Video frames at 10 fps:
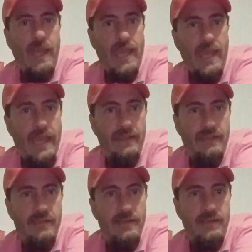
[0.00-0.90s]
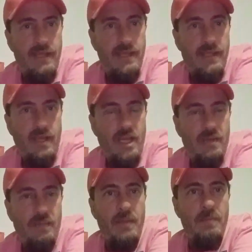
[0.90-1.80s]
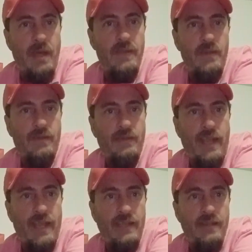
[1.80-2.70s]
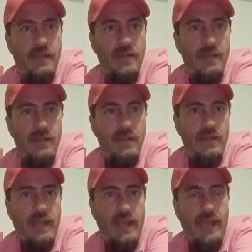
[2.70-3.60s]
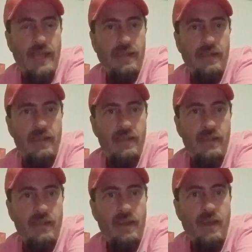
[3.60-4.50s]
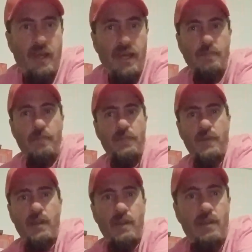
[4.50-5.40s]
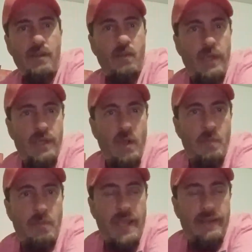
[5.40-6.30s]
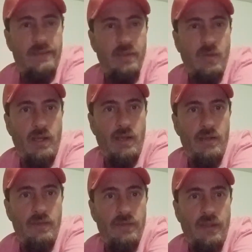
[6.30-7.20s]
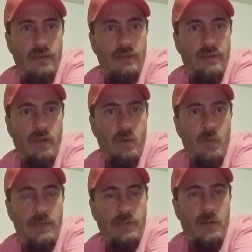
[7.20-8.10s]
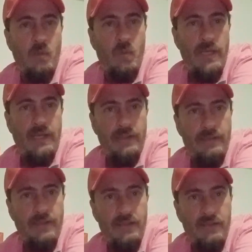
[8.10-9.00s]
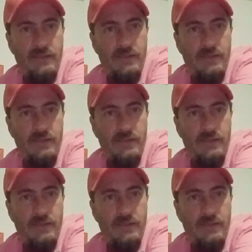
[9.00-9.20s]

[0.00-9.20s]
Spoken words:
aunt did on my mother's side, and um, we go back to a Sir Richard Whittington,